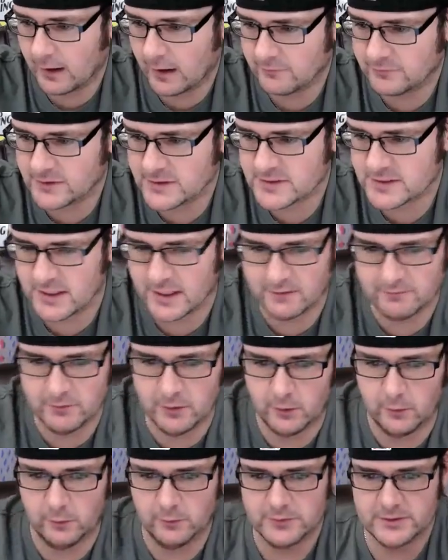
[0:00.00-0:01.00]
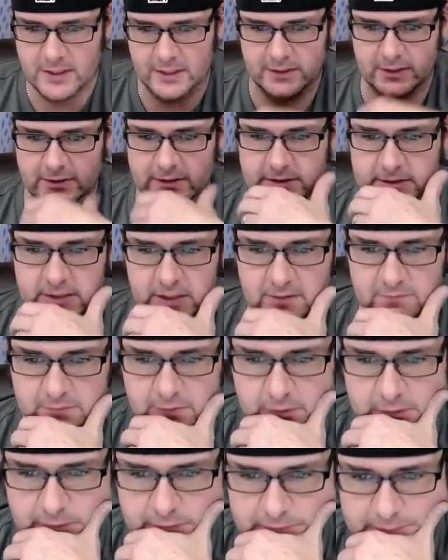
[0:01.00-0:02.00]
have to save those. I need to save
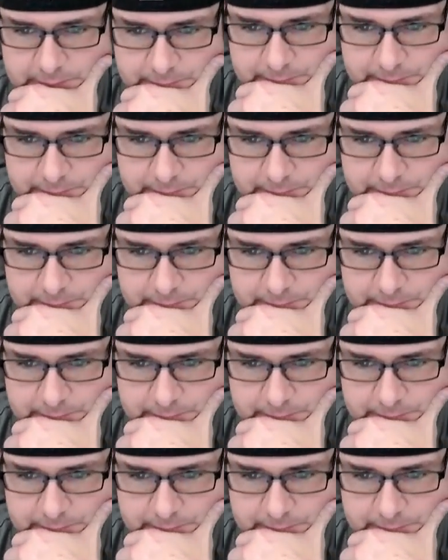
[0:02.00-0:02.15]
those.